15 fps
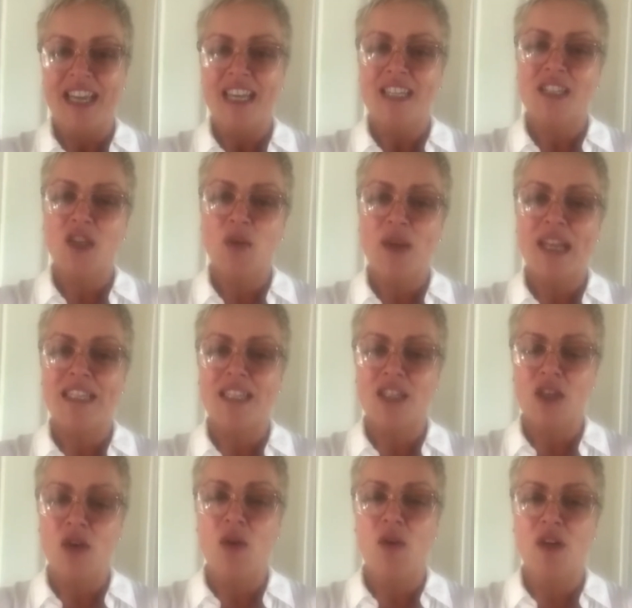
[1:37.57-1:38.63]
So let's
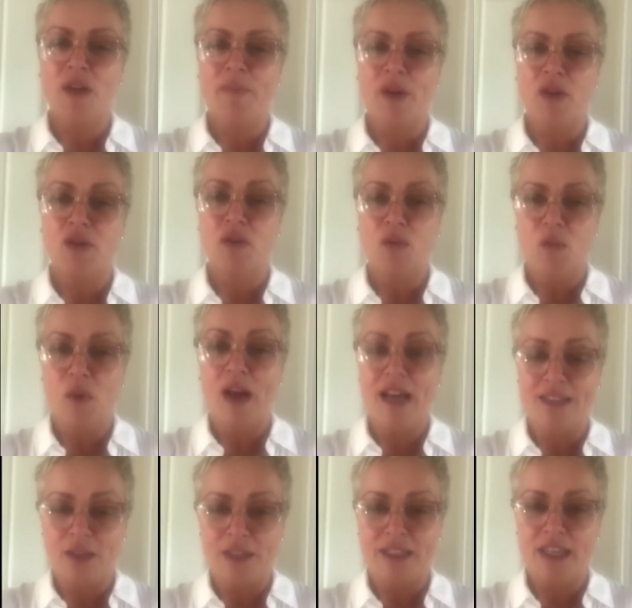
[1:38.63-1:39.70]
talk about,
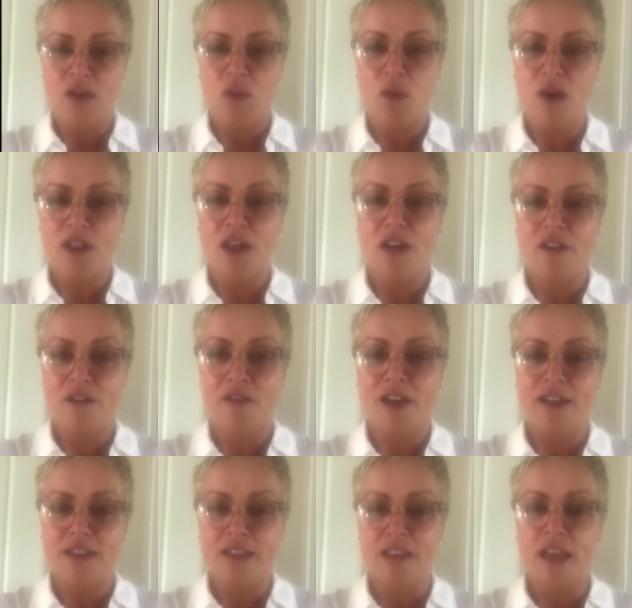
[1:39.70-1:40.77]
as I said, what are the
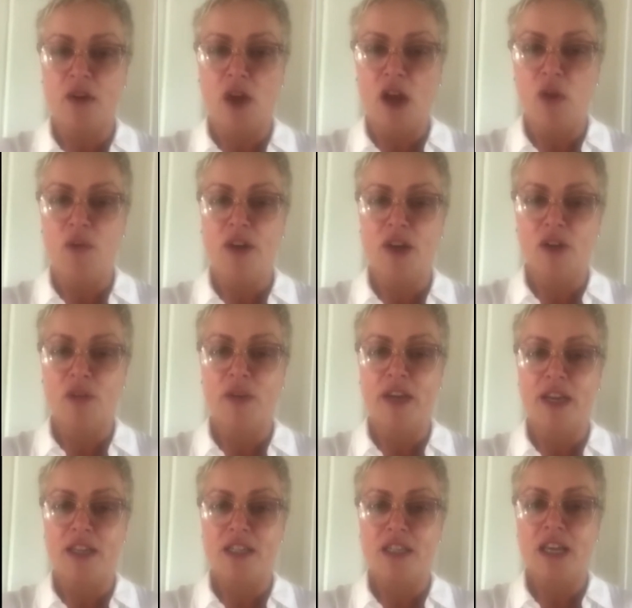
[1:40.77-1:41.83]
facets and how they are
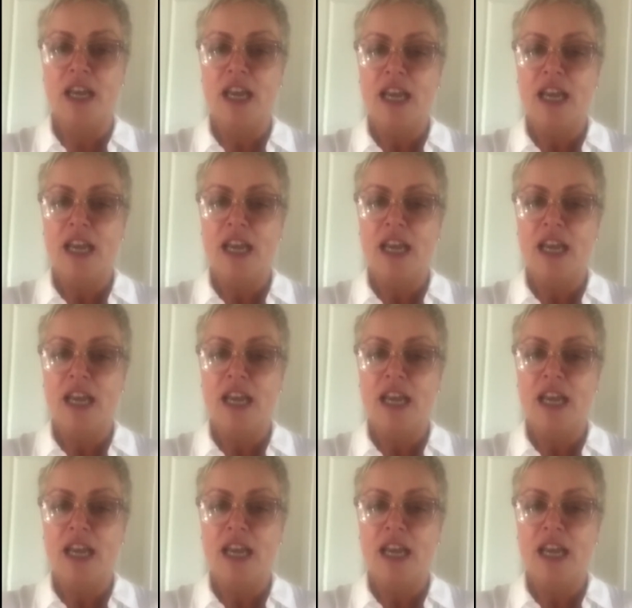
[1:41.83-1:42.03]
created.